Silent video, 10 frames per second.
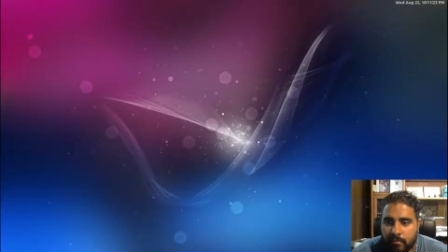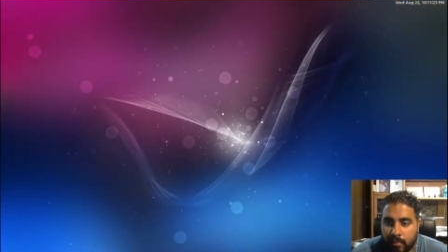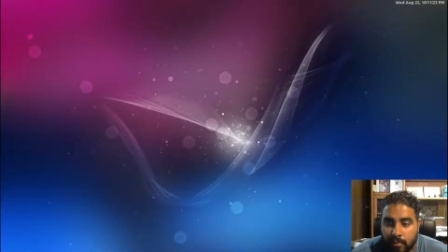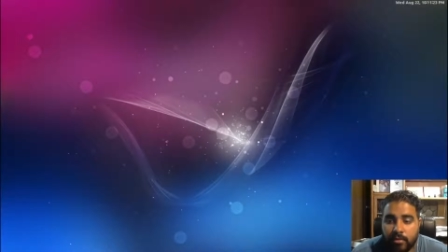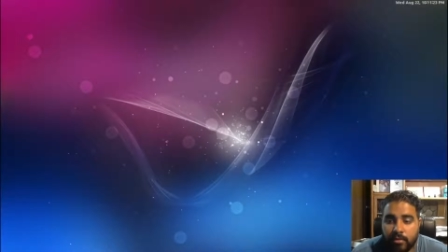
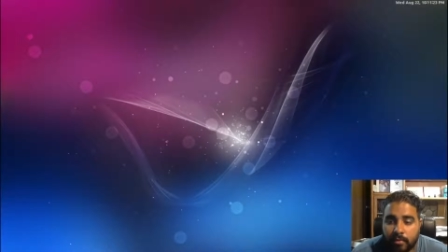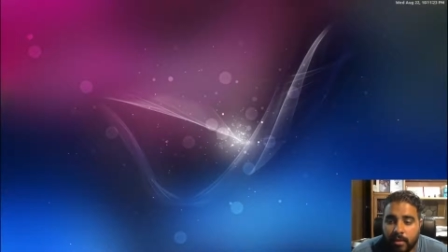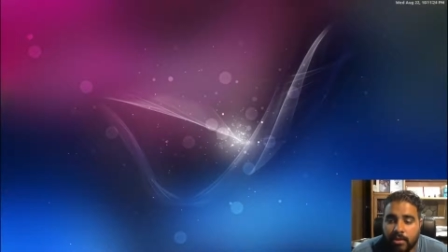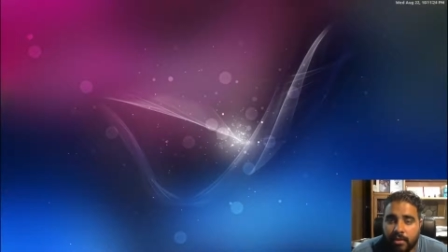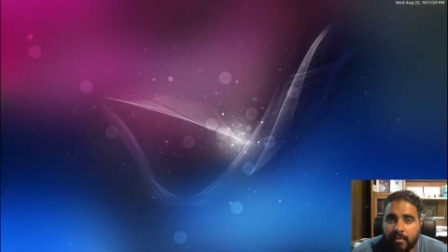Ubuntu
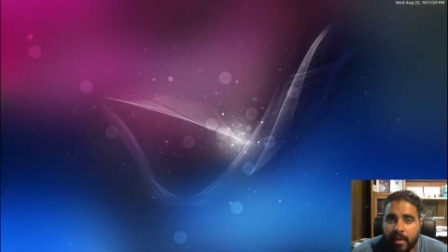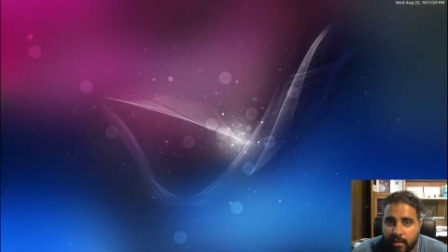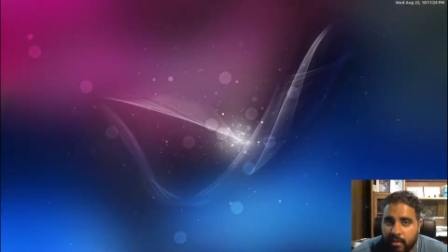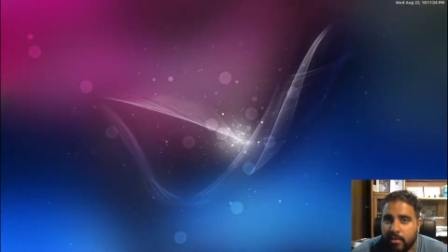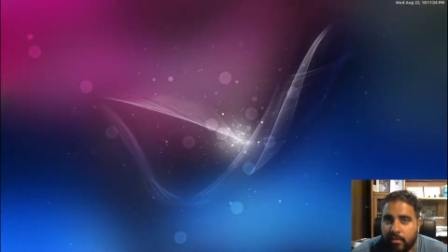Budgie
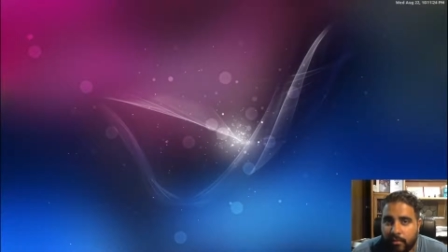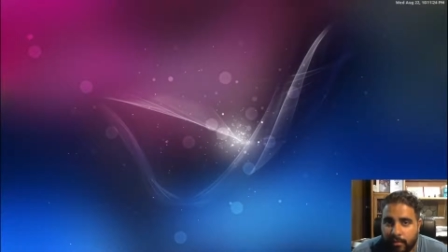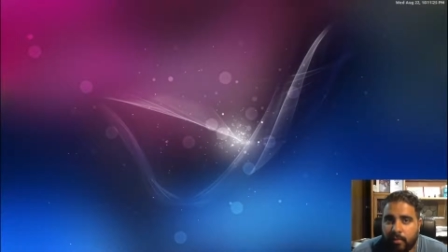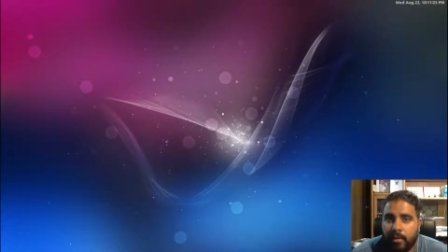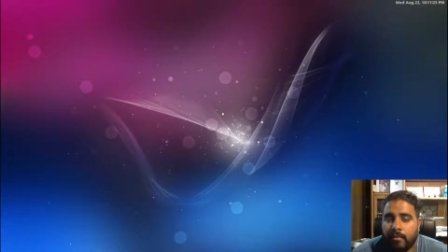
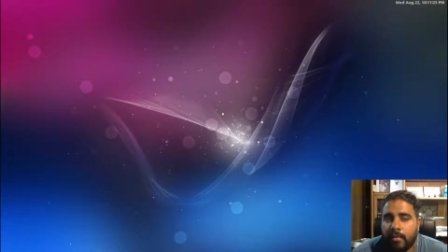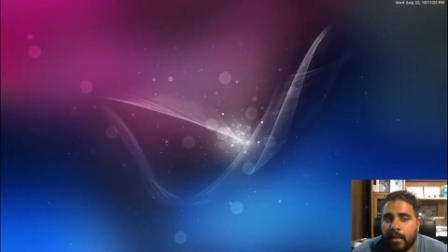1804,